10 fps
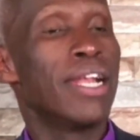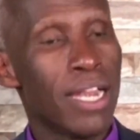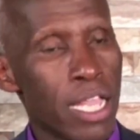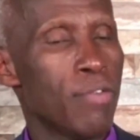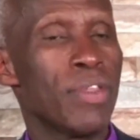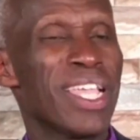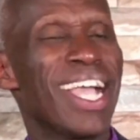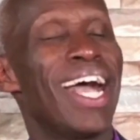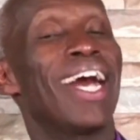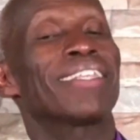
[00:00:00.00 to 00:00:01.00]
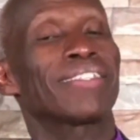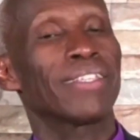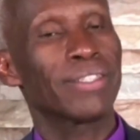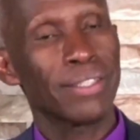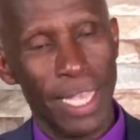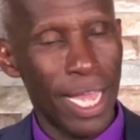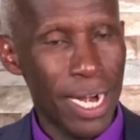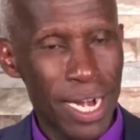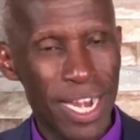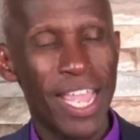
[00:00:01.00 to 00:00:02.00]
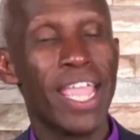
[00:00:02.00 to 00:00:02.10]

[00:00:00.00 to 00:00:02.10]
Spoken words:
living as a son,